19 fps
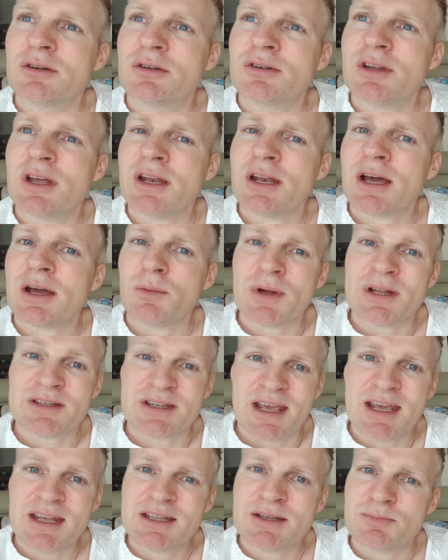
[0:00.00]
then I went
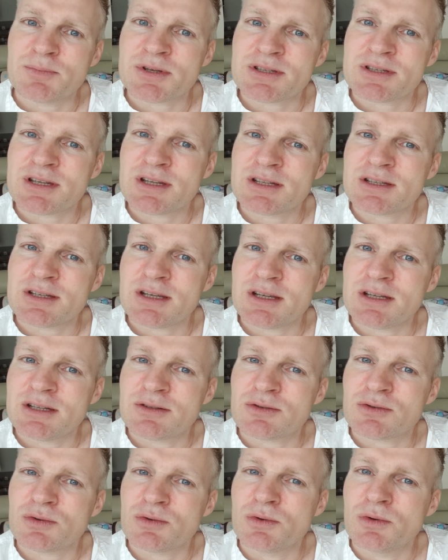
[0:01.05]
80%
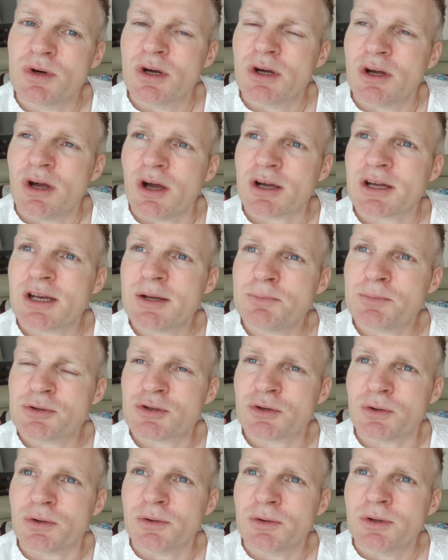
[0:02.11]
into
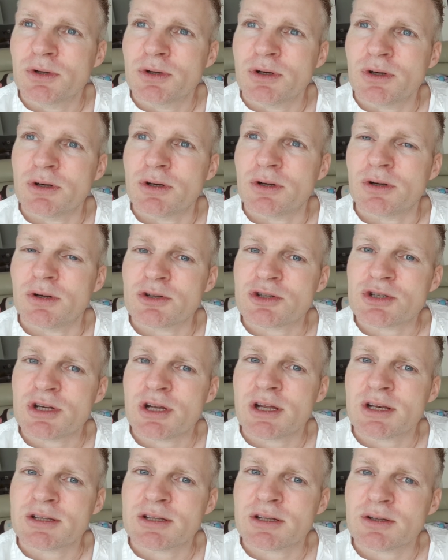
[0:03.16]
crypto,
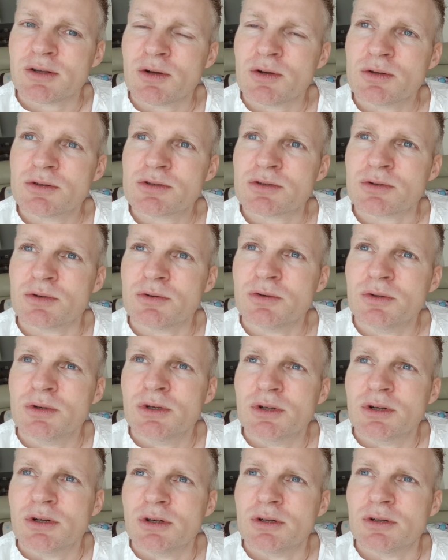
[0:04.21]
shared that also,
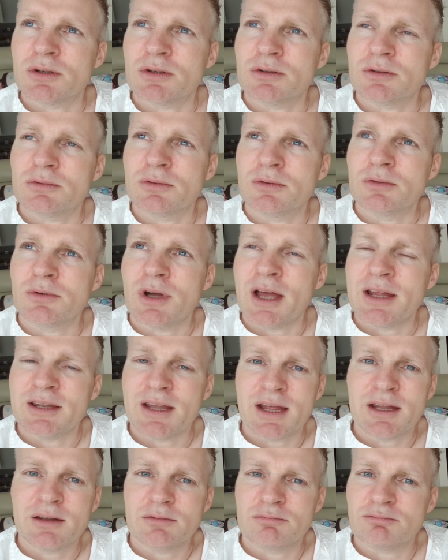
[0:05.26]
and
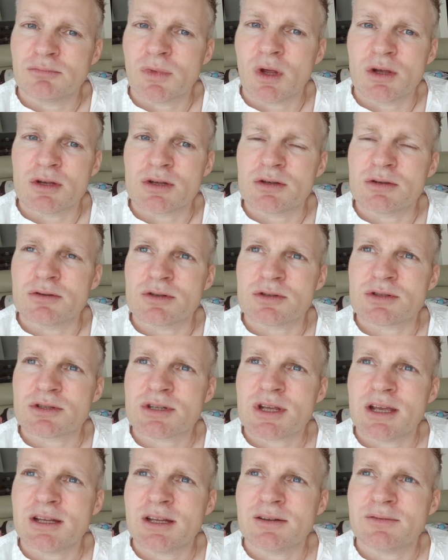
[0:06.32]
then
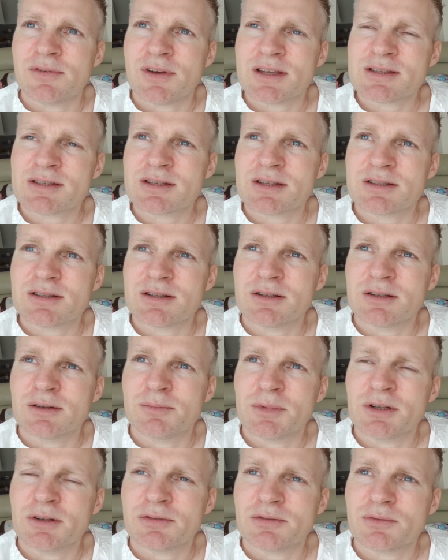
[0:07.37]
stayed invested till the
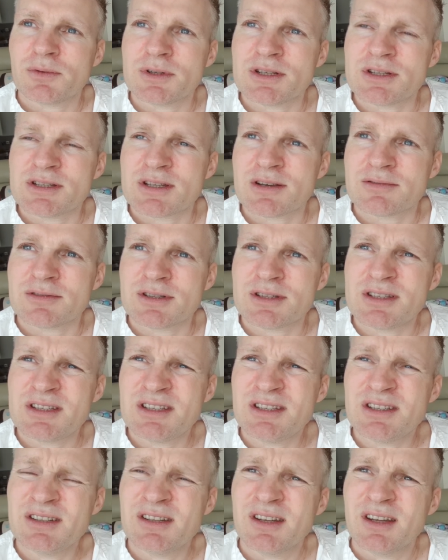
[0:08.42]
middle of
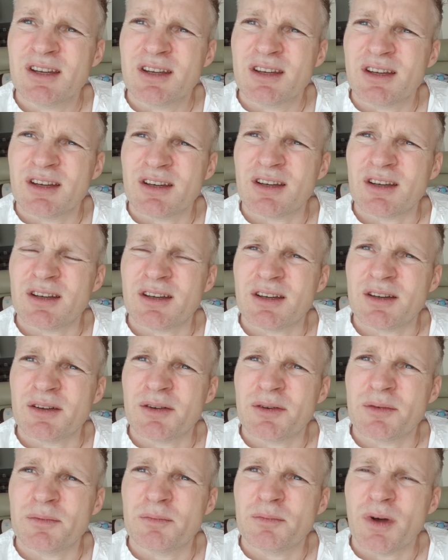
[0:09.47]
2017,
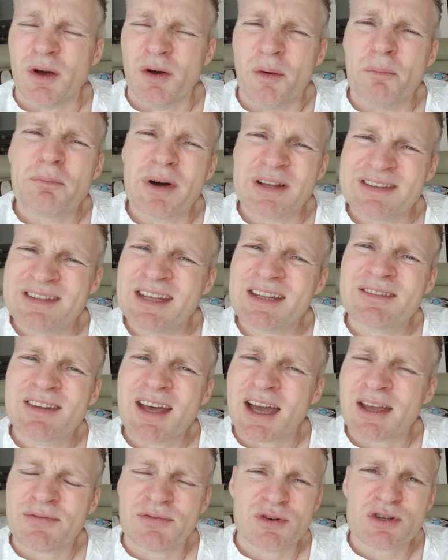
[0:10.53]
but did
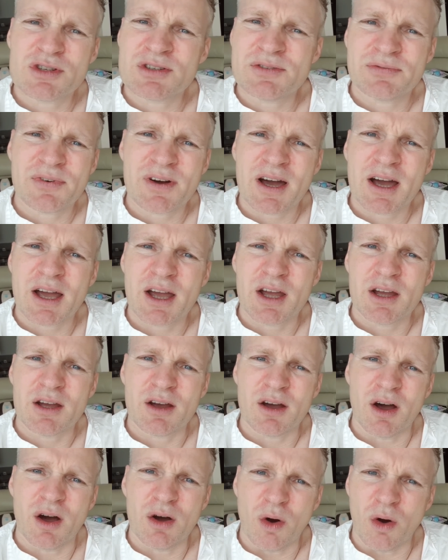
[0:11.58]
diversify
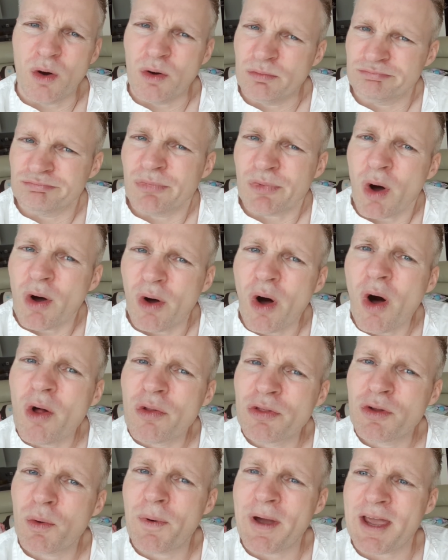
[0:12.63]

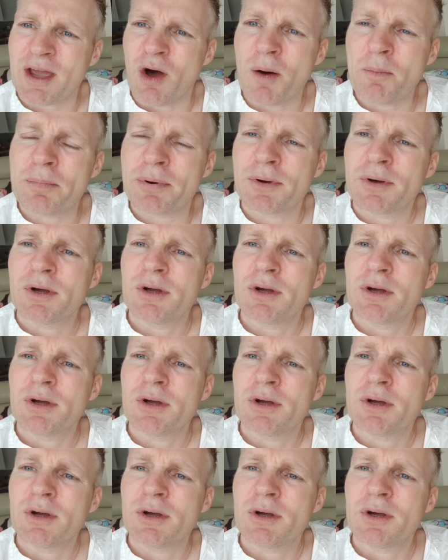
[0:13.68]
on the way up,